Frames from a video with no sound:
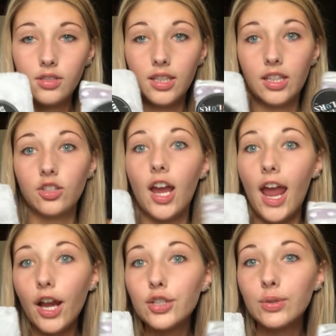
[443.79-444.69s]
like these are
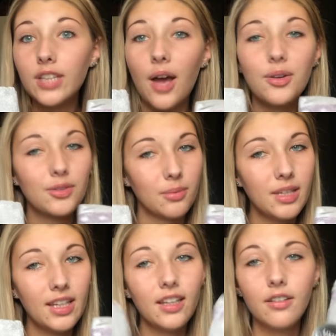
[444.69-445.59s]
actual towels for
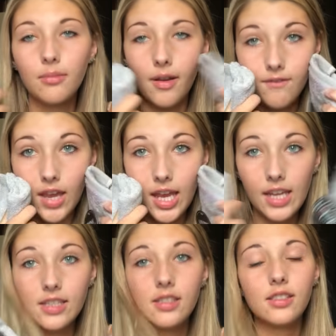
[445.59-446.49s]
me, my
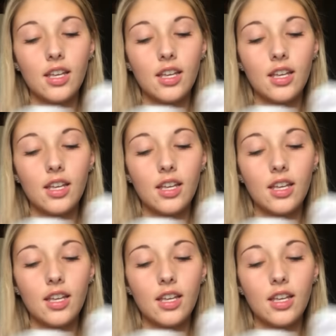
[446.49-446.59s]
face.